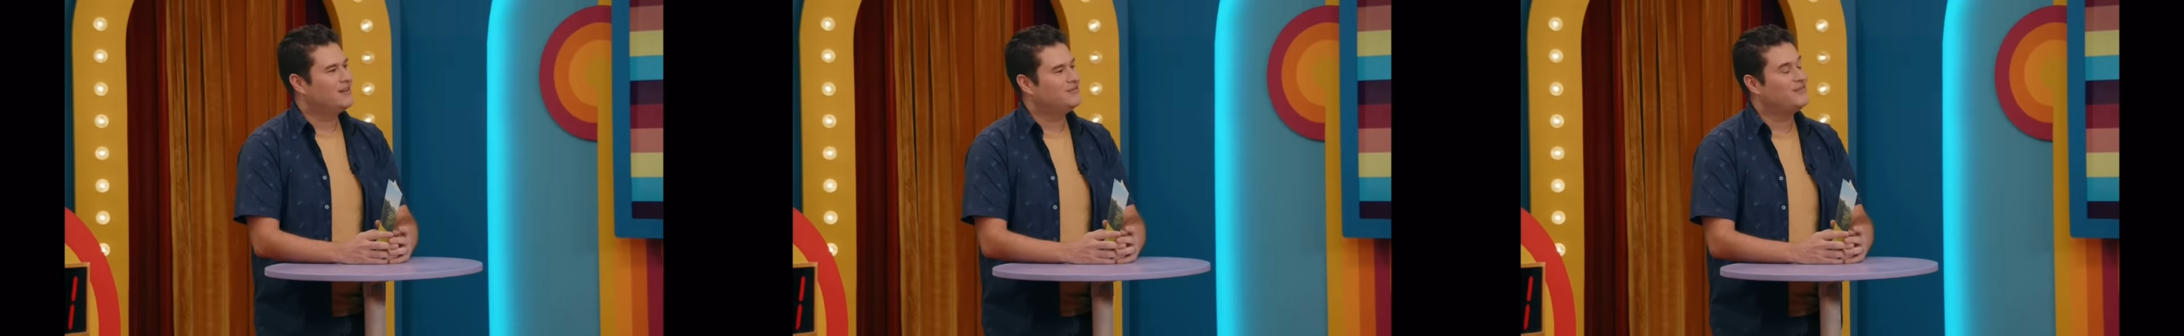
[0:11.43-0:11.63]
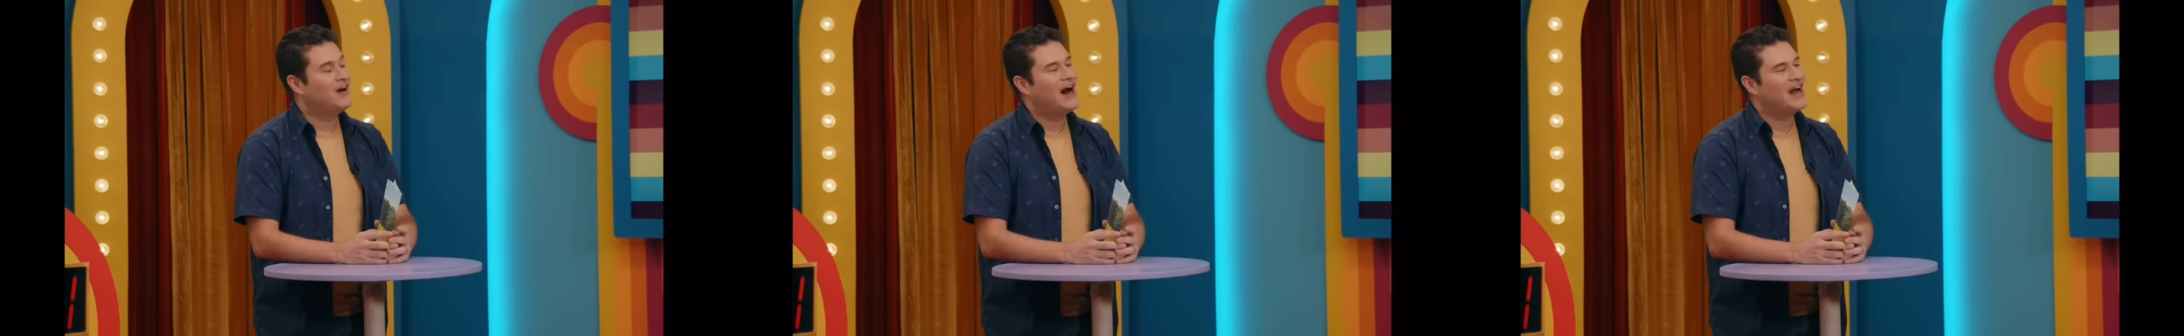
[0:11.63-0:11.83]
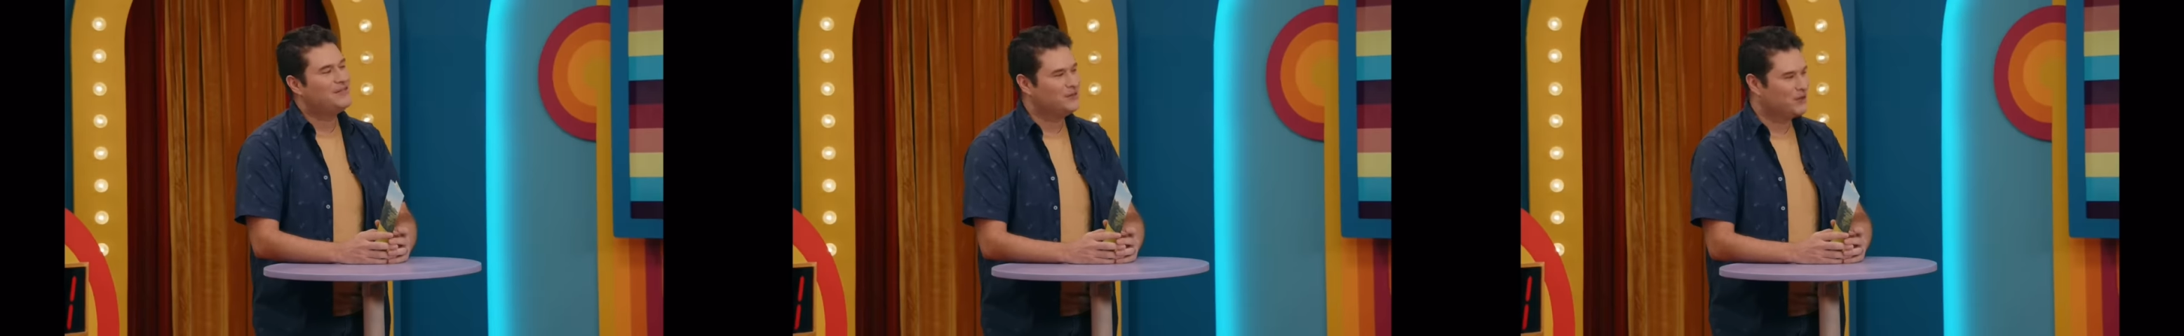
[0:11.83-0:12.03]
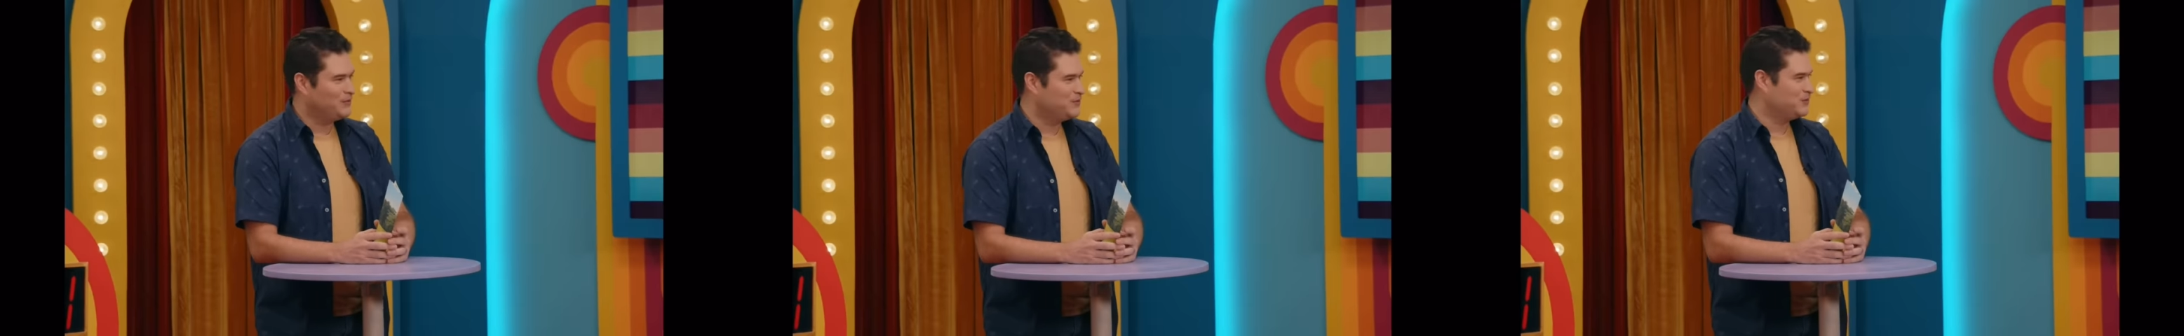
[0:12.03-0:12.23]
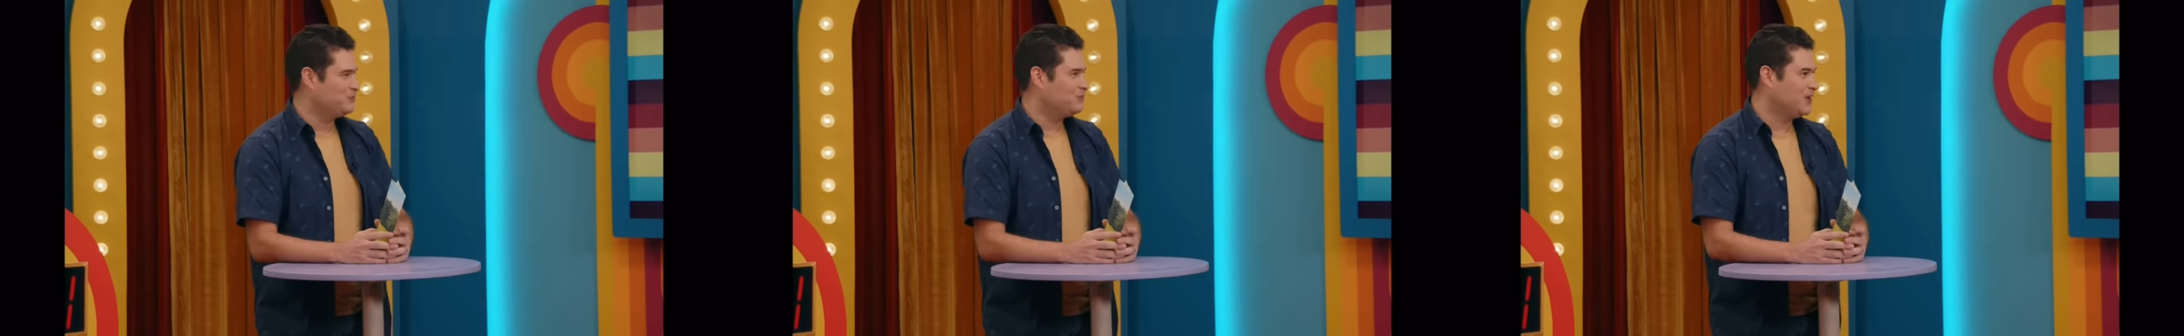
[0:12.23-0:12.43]
5 loaves
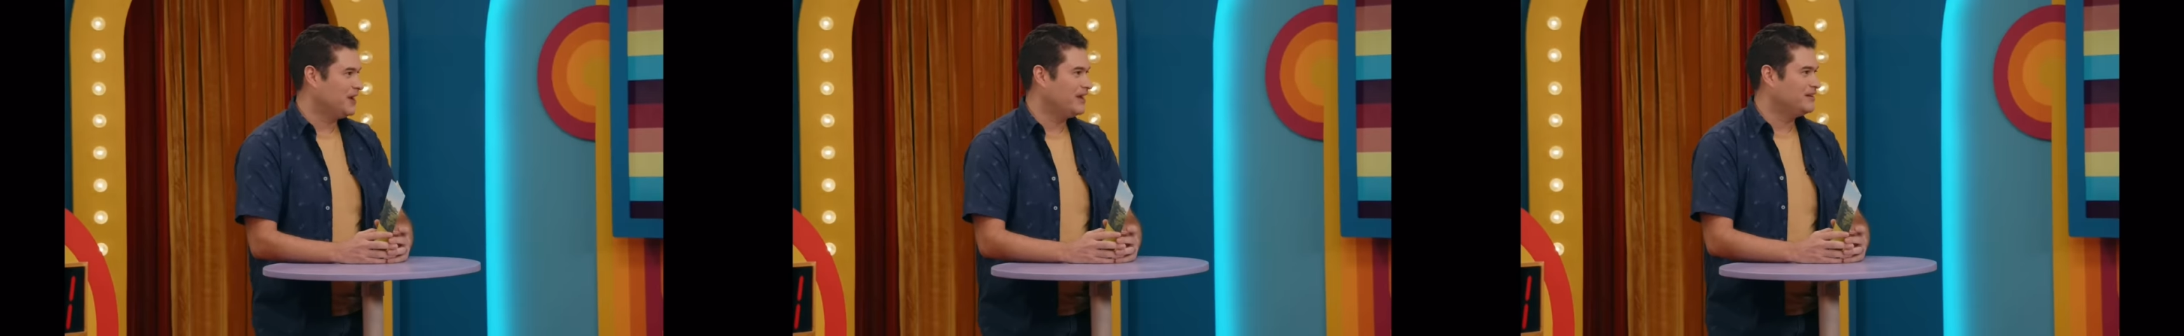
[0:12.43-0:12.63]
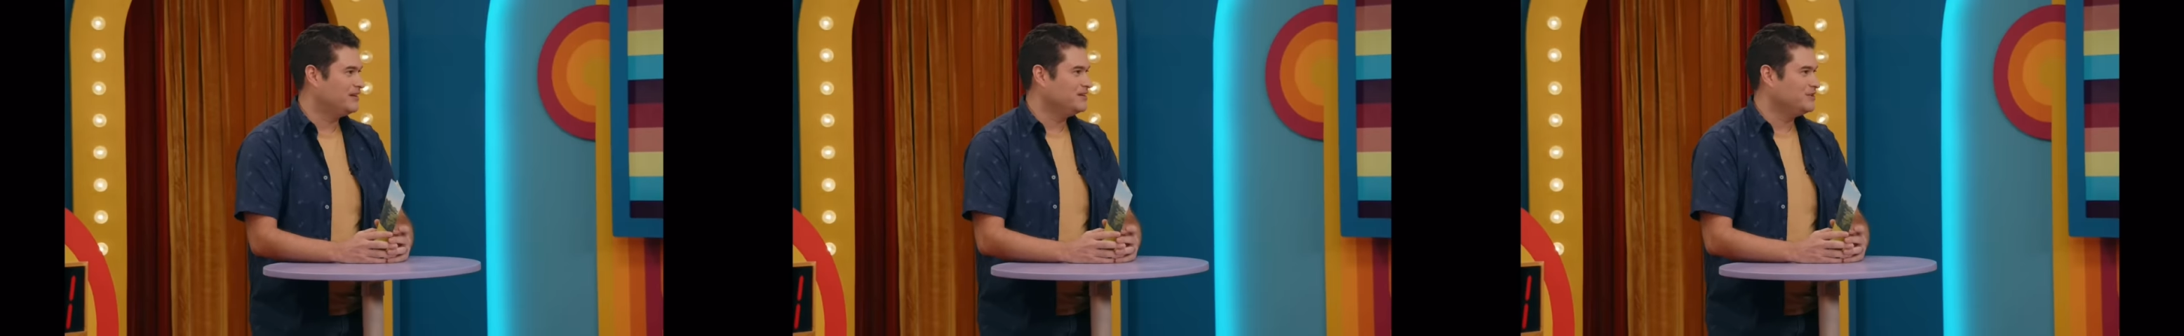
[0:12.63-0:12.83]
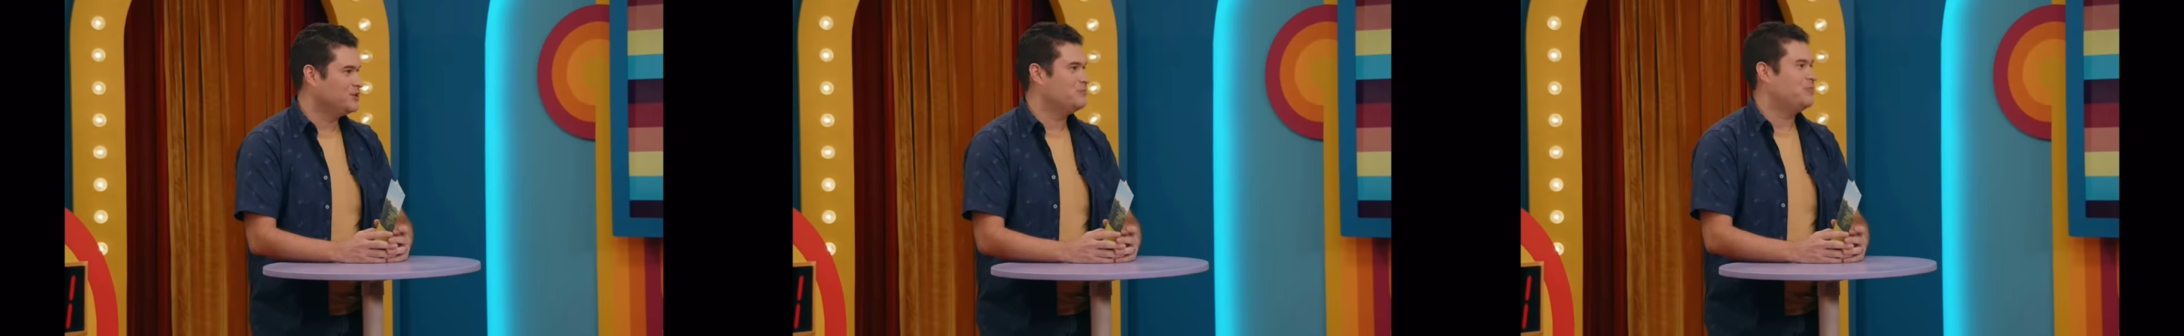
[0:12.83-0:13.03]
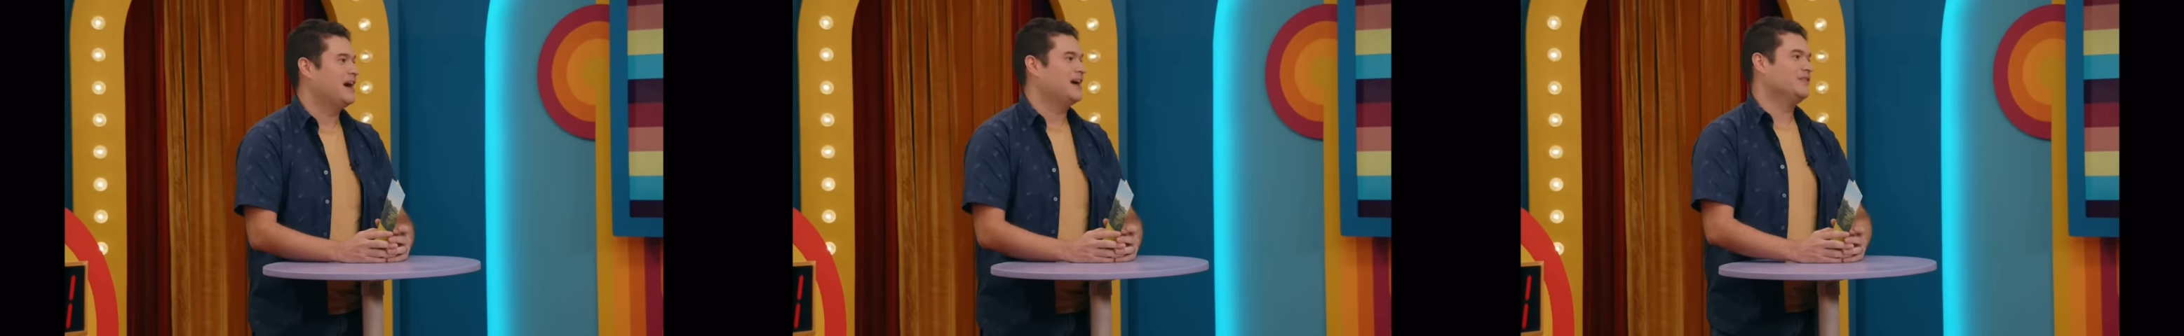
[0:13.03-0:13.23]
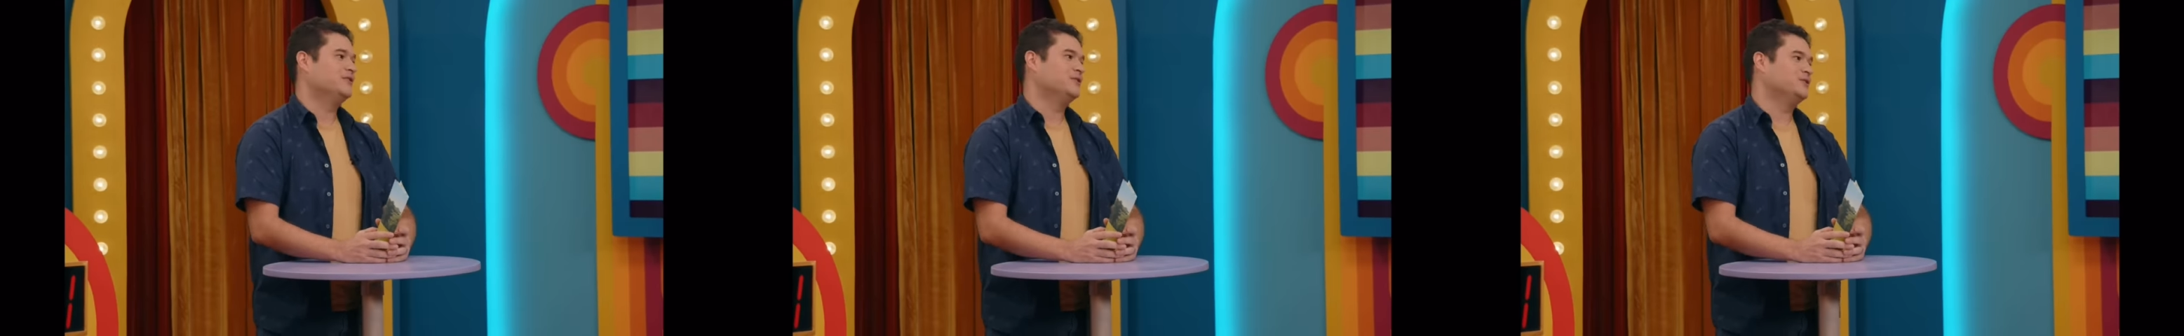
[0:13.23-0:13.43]
of bread to the back
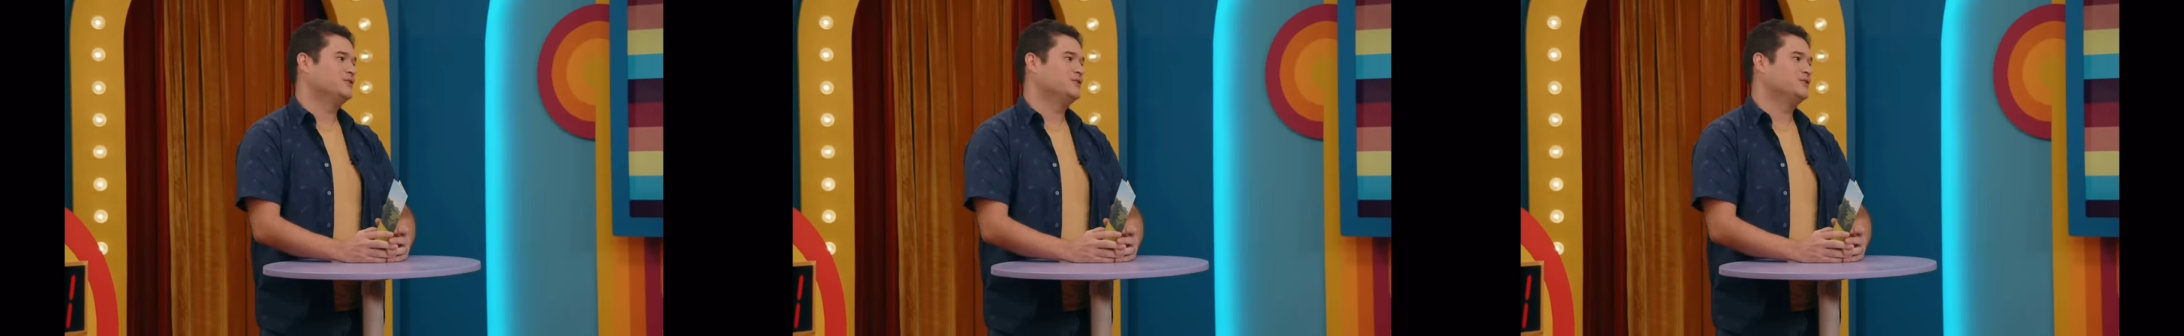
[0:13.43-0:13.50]
of your